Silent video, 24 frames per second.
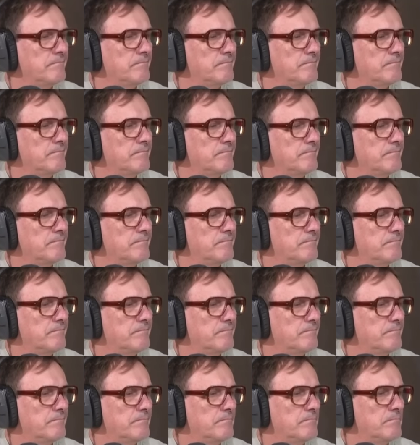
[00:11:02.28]

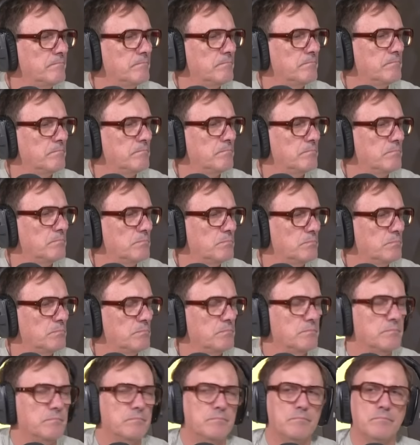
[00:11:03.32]

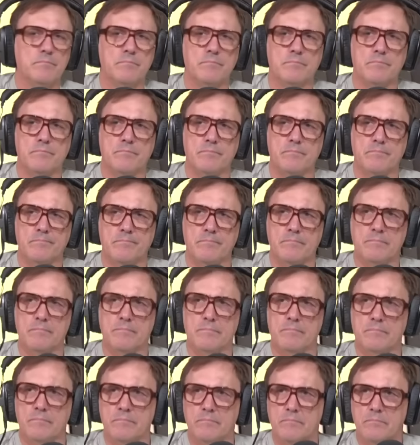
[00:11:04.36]

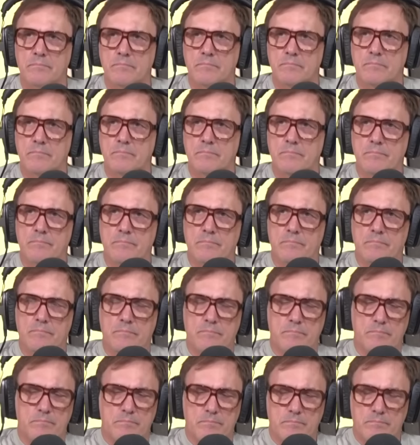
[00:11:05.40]

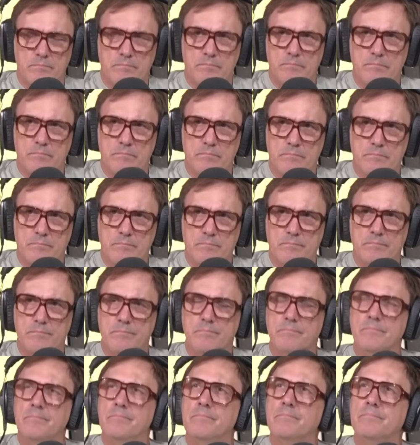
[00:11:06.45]

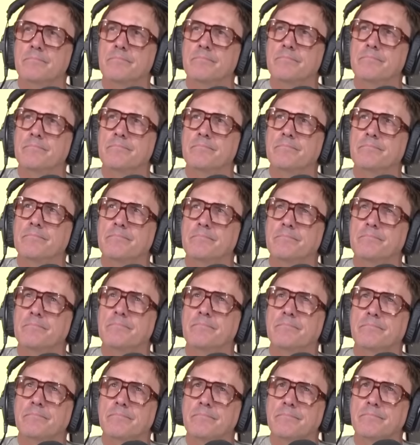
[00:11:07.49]

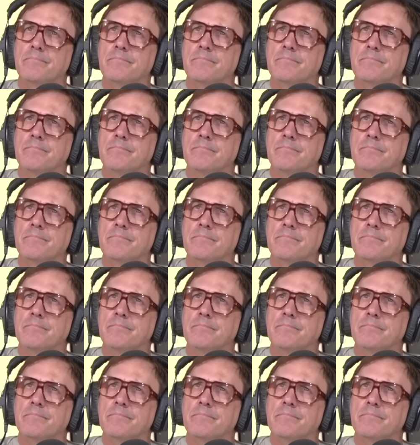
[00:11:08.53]
No words are spoken by the person on screen.